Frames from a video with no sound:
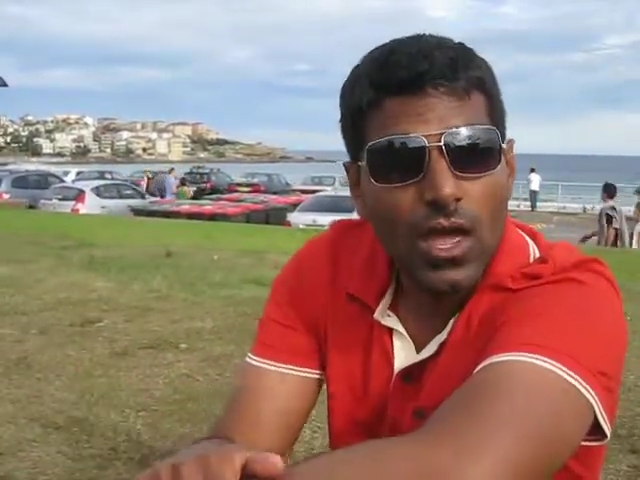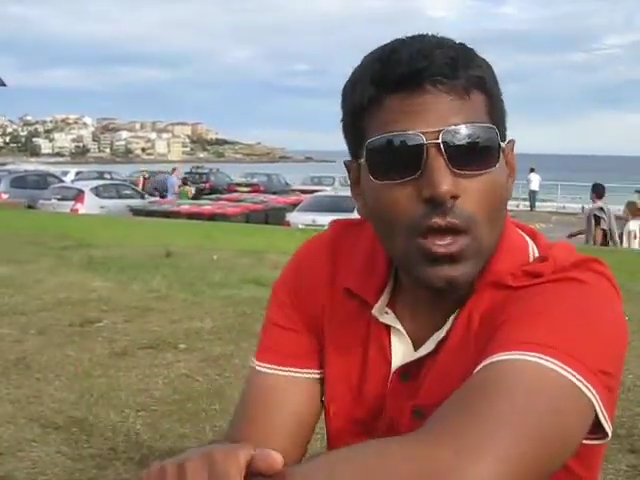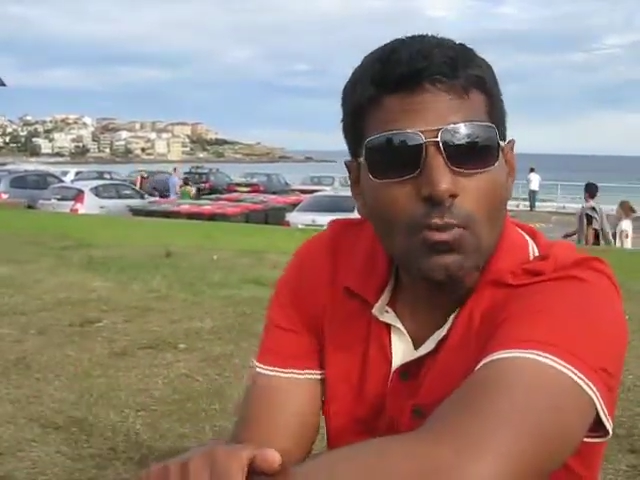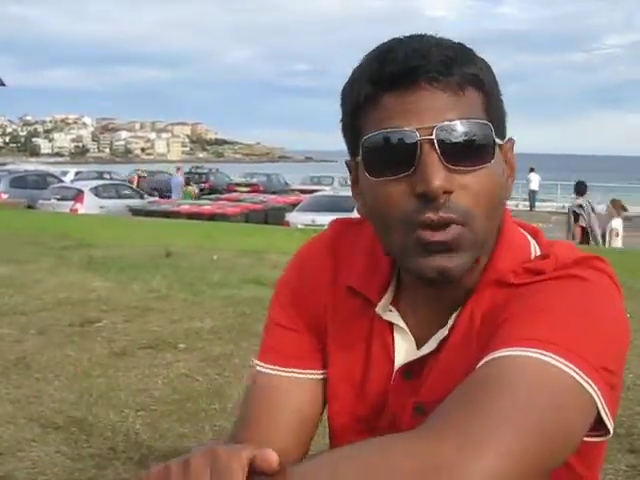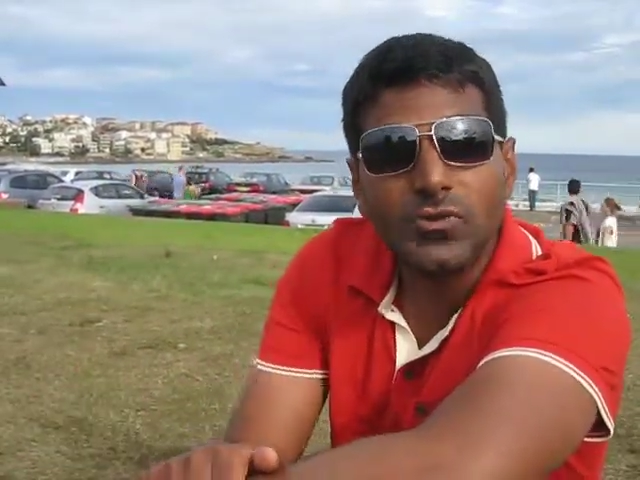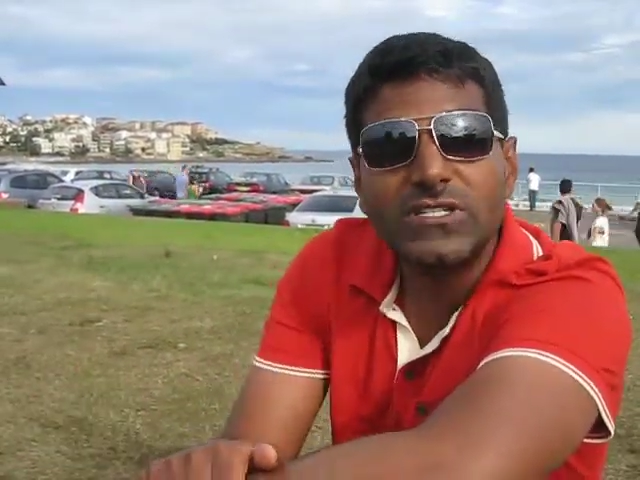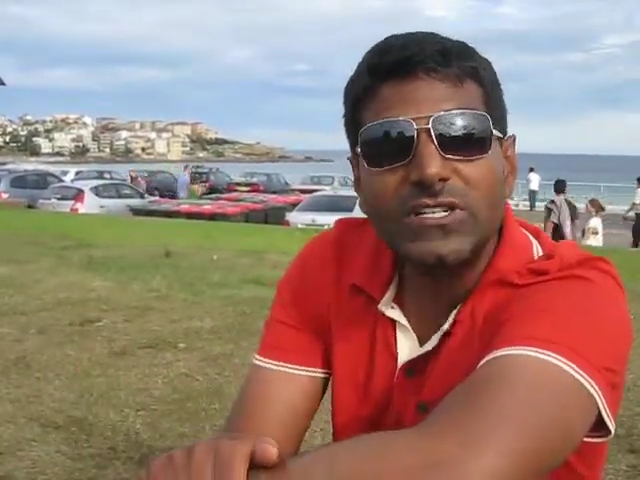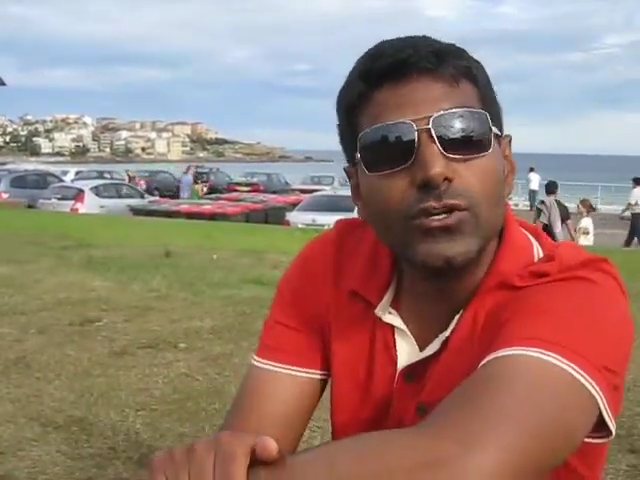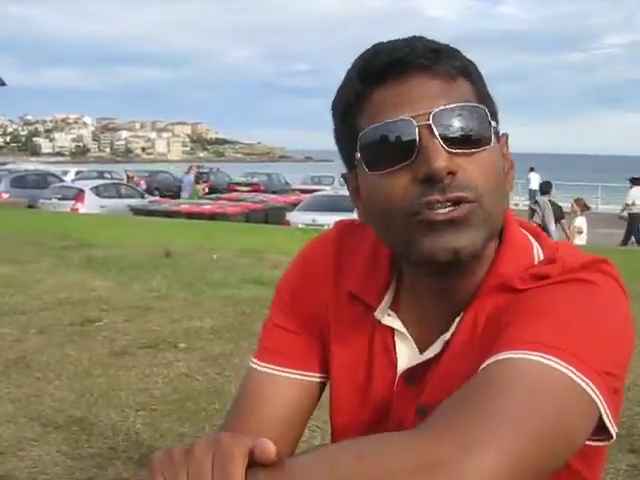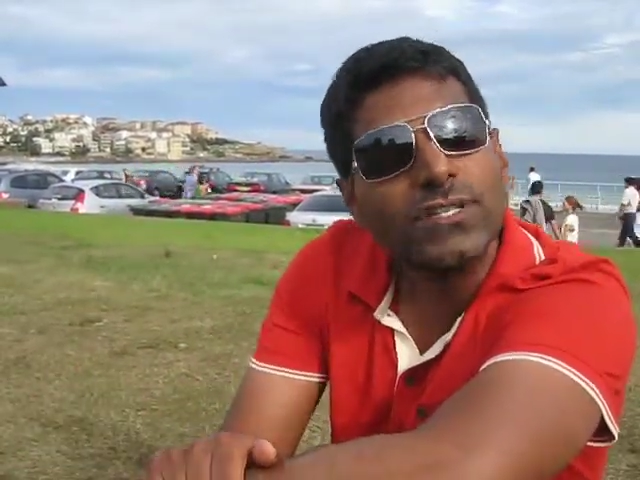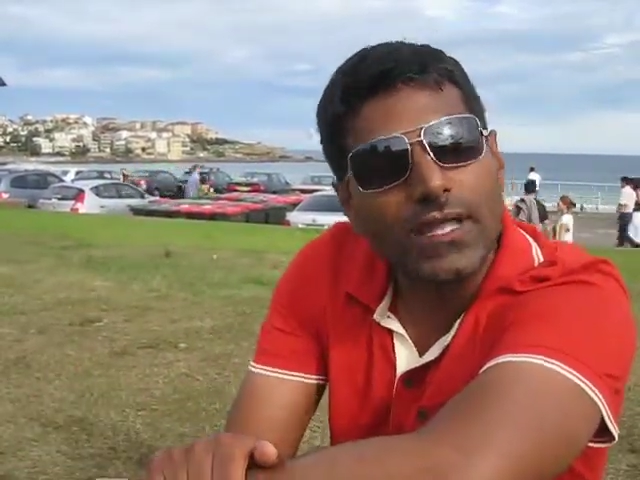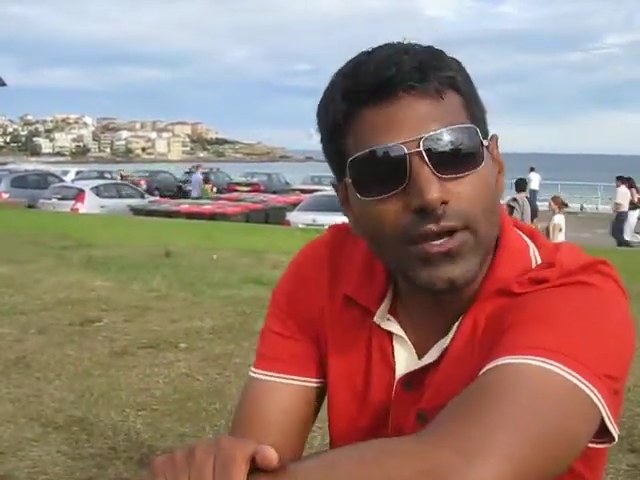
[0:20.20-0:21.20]
But it was
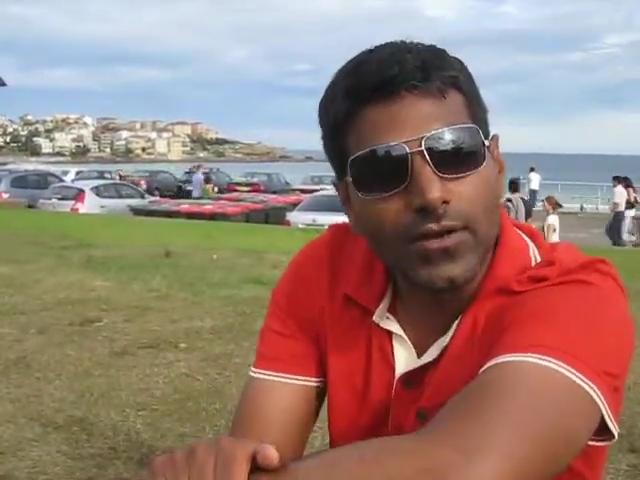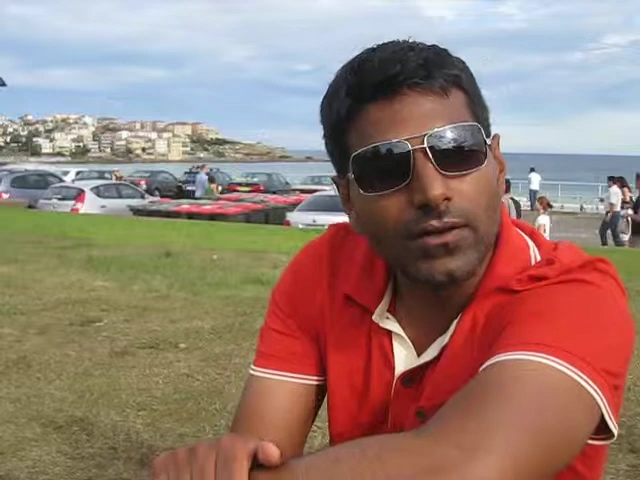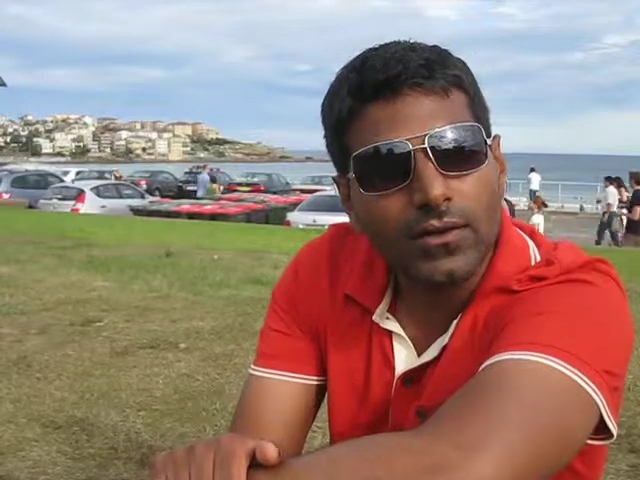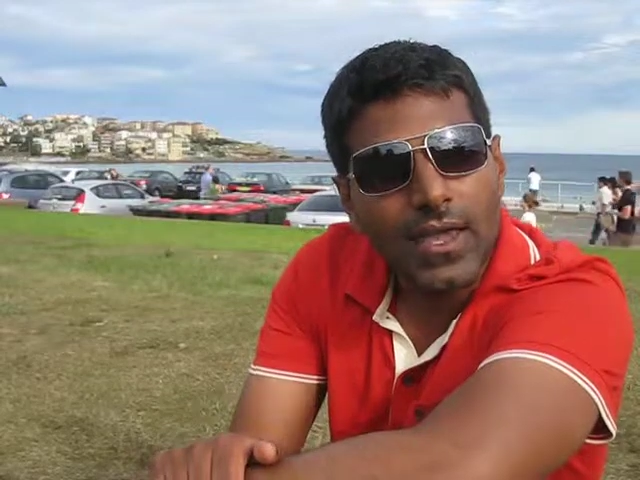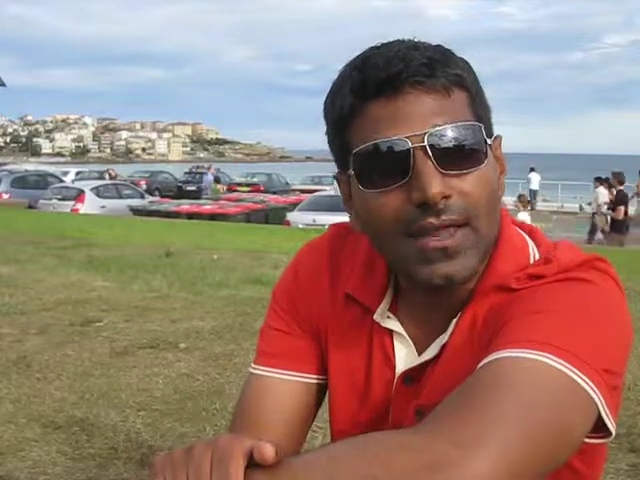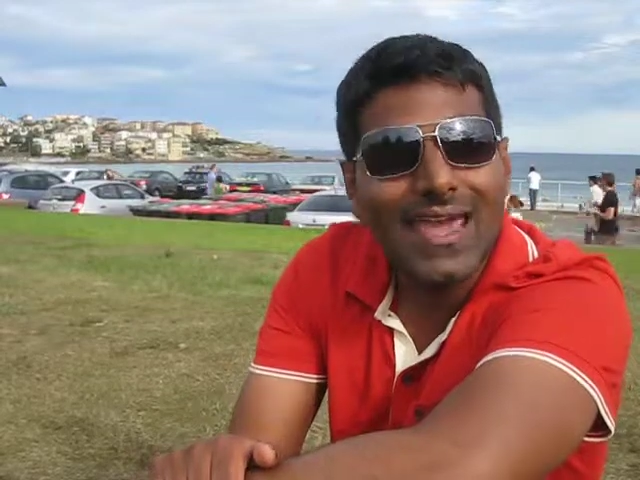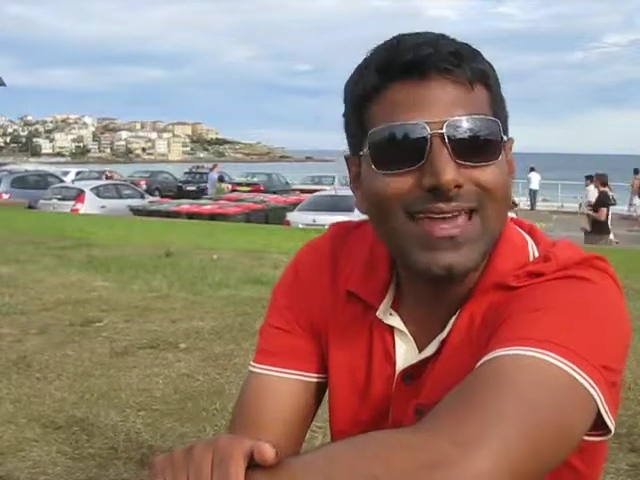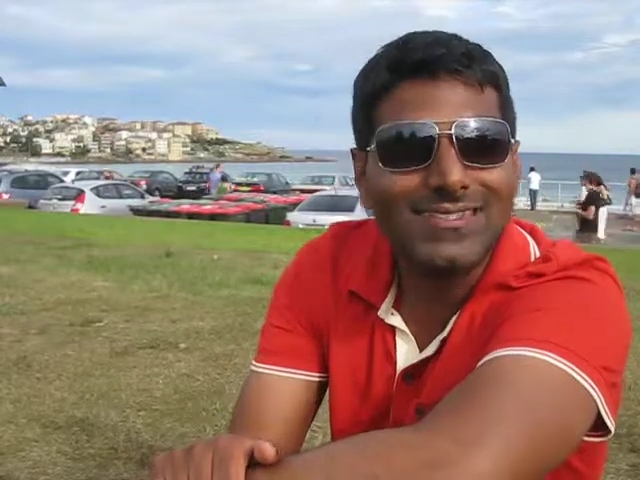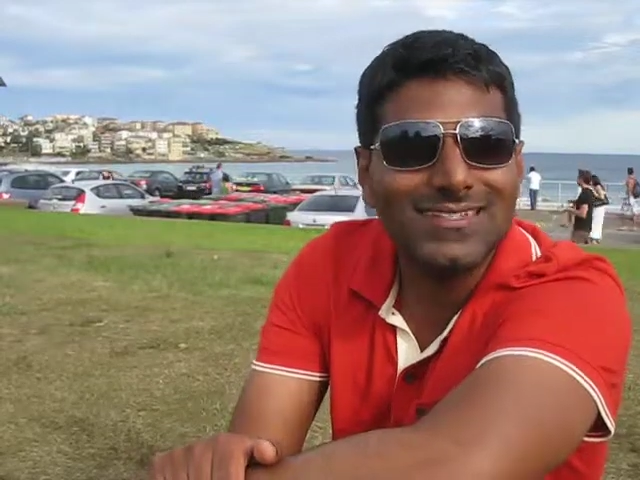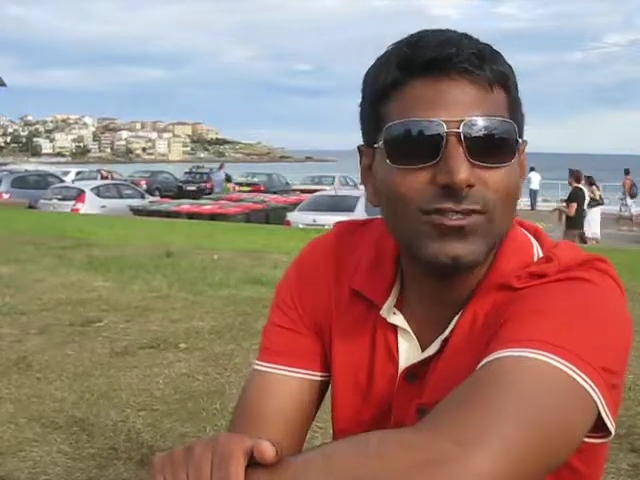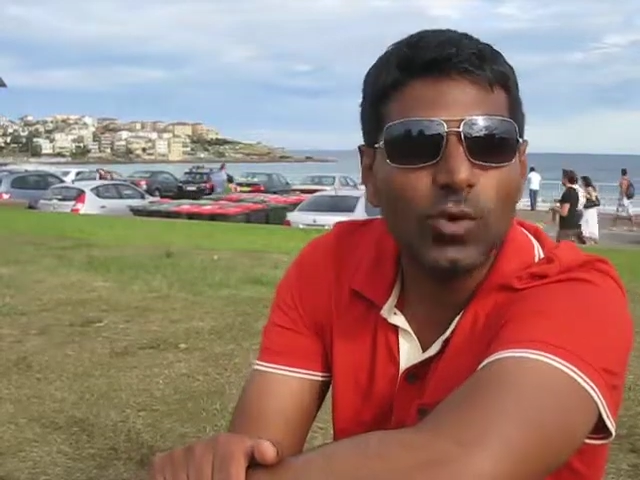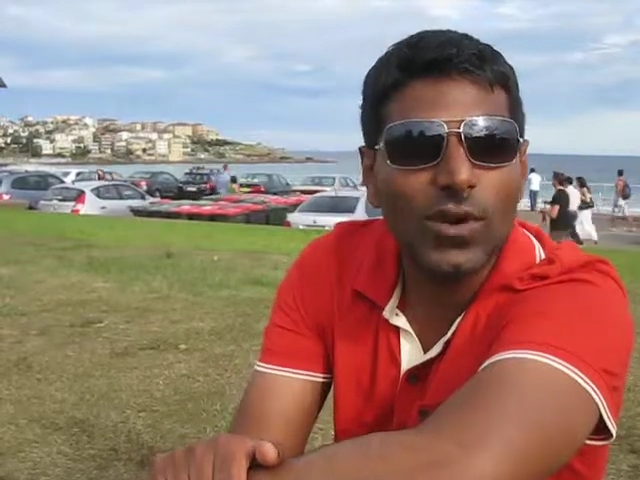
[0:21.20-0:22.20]
years later, in
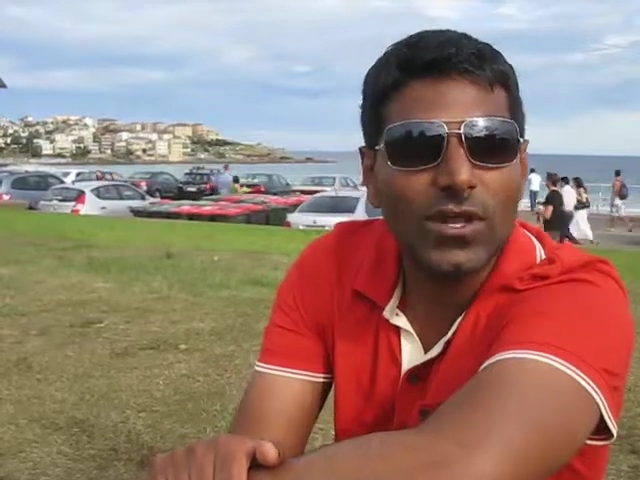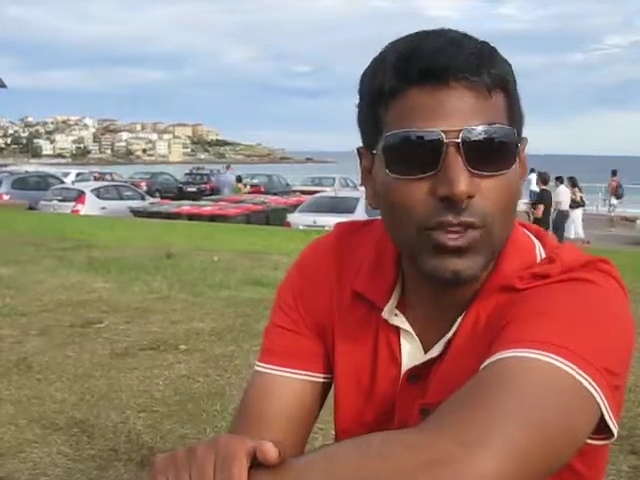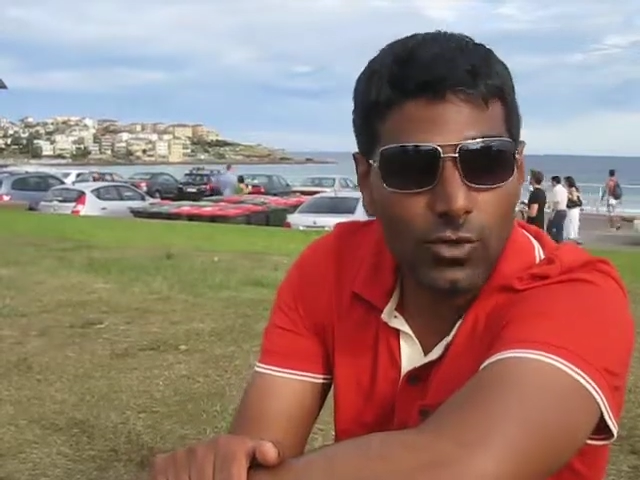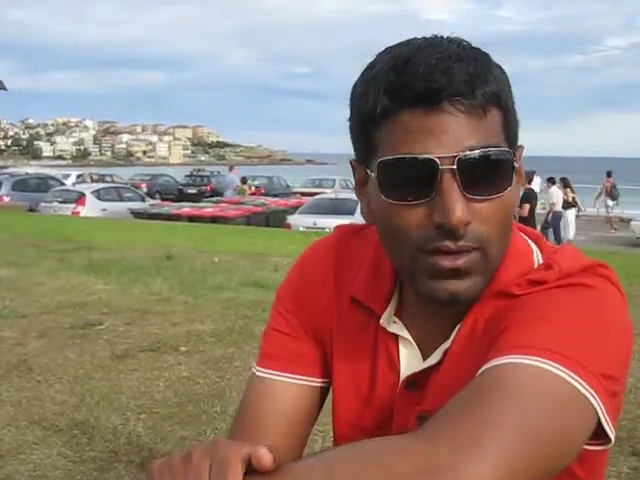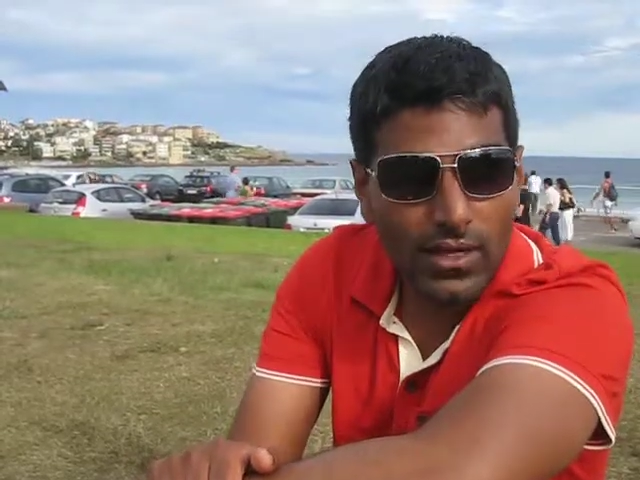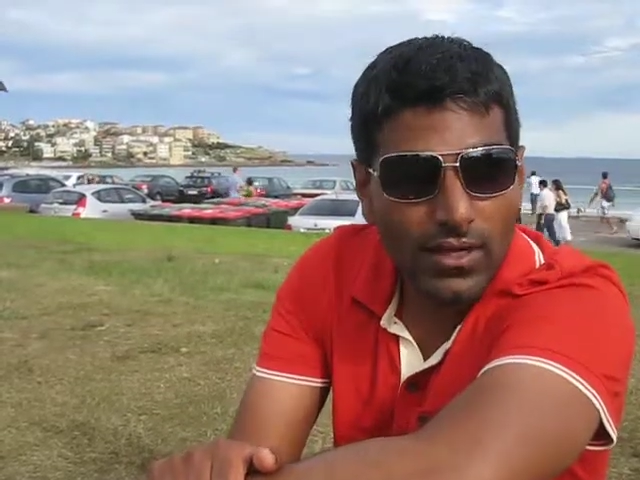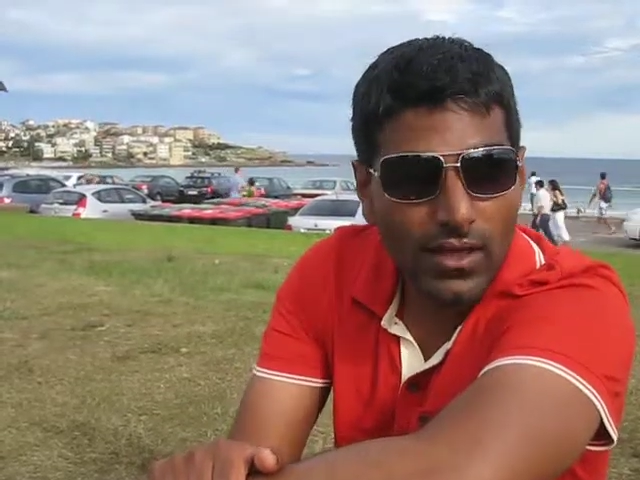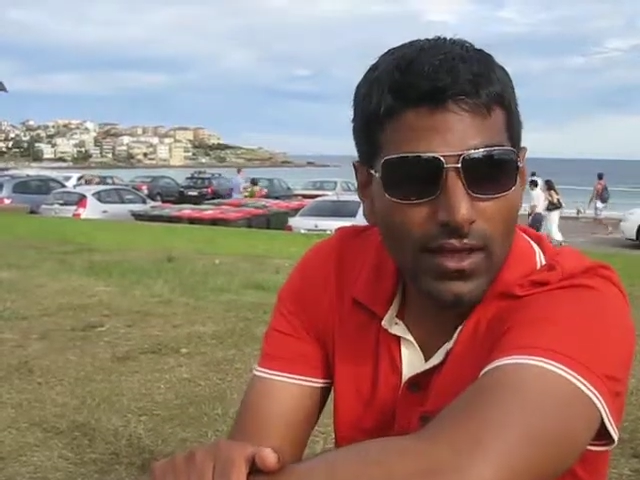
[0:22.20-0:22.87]
1823,